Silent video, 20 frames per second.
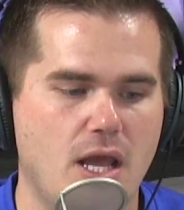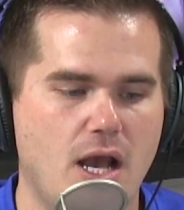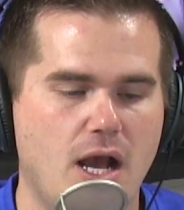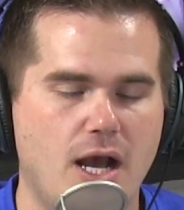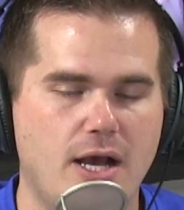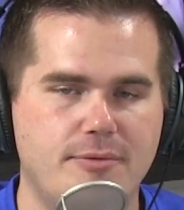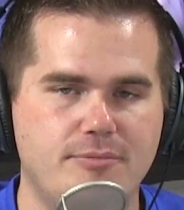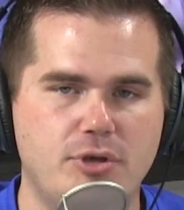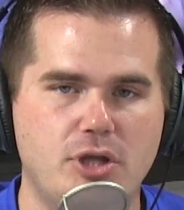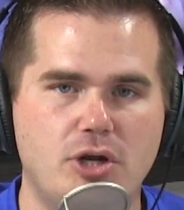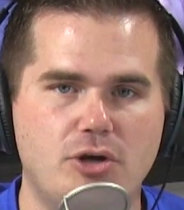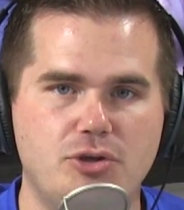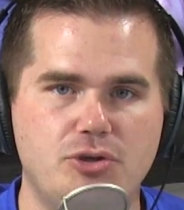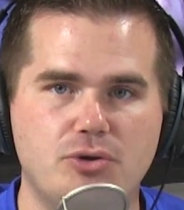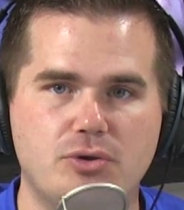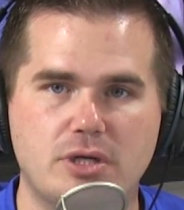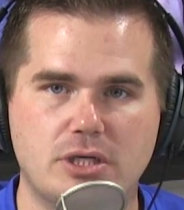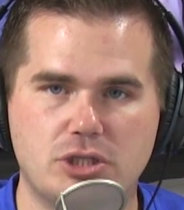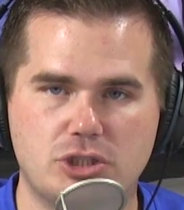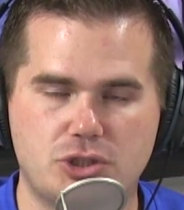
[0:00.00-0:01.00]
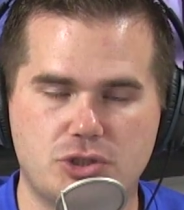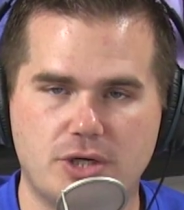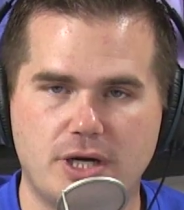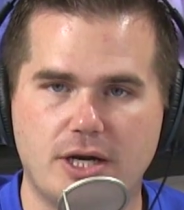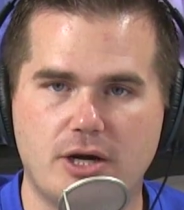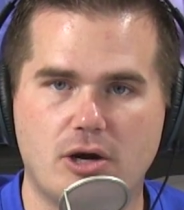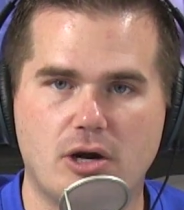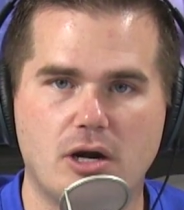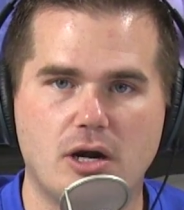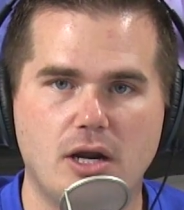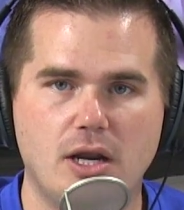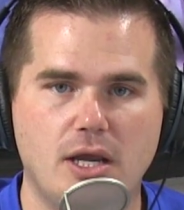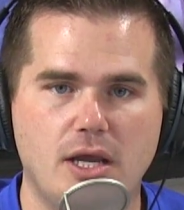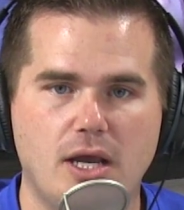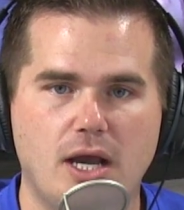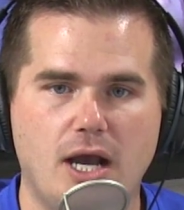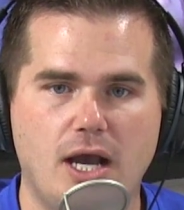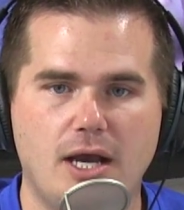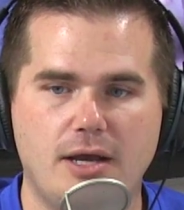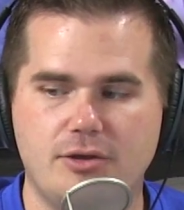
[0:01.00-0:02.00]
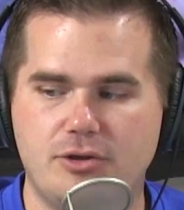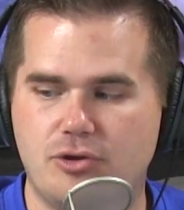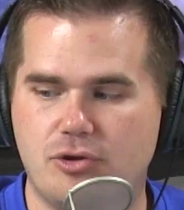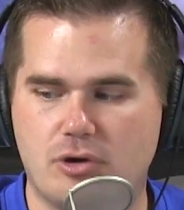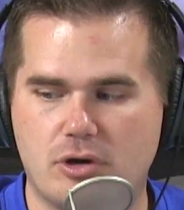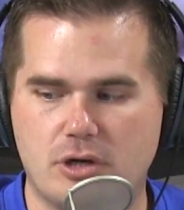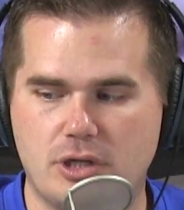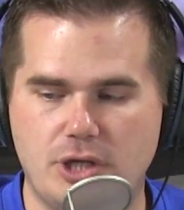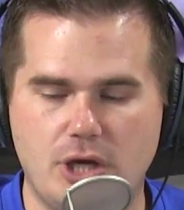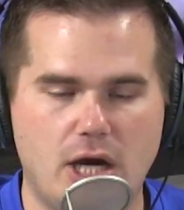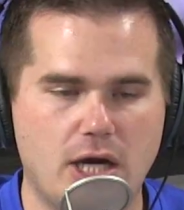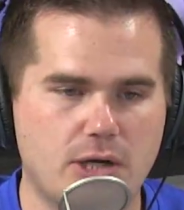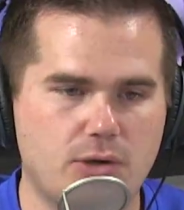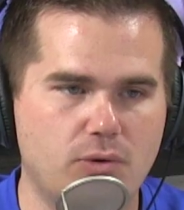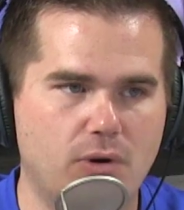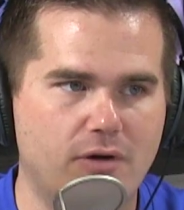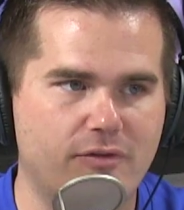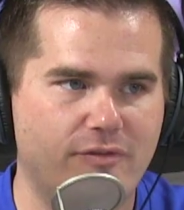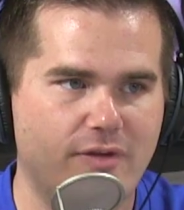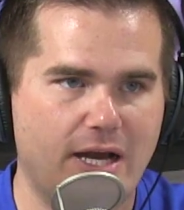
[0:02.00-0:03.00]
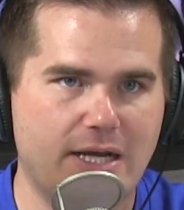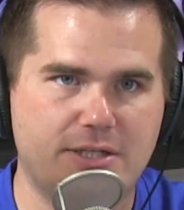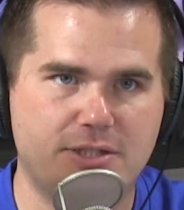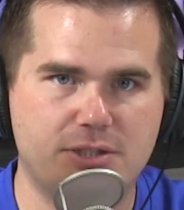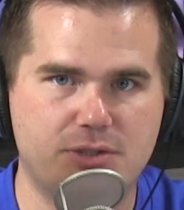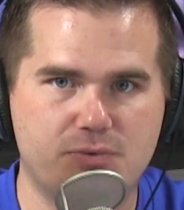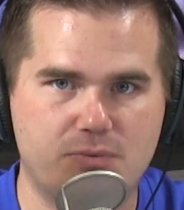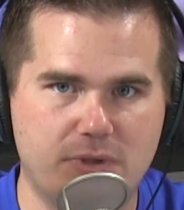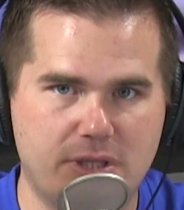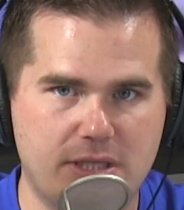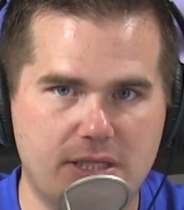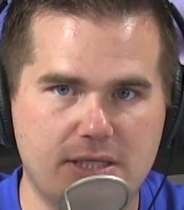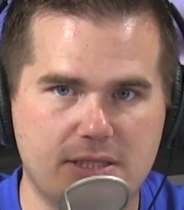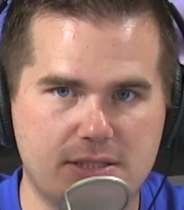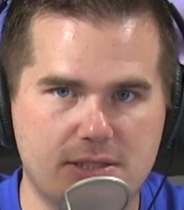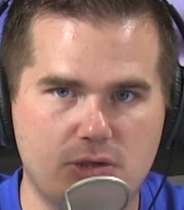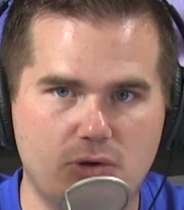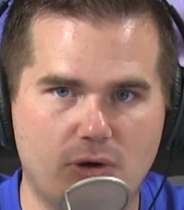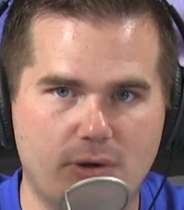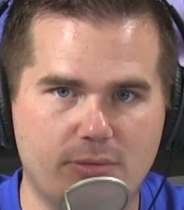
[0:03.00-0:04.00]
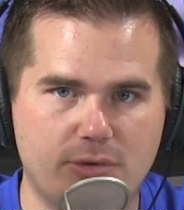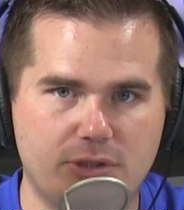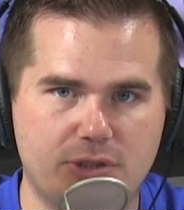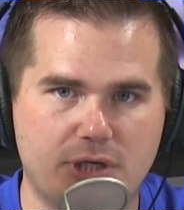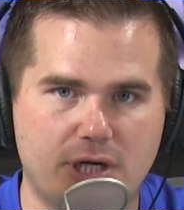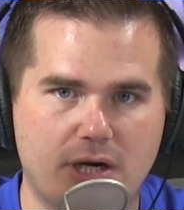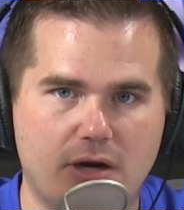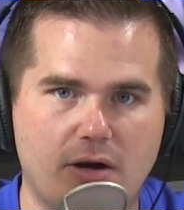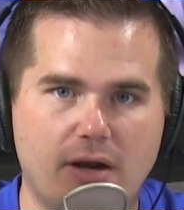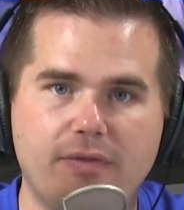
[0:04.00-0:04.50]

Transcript: you can trigger your Yongnuo flashes with this normal trigger,